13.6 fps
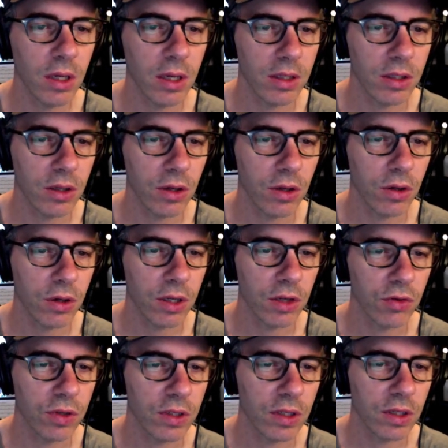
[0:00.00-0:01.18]
and so you're not
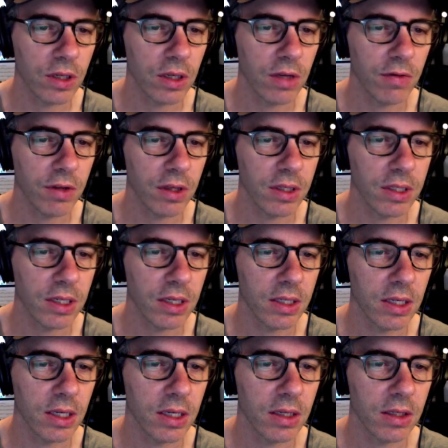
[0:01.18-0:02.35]
interested in giving the CT.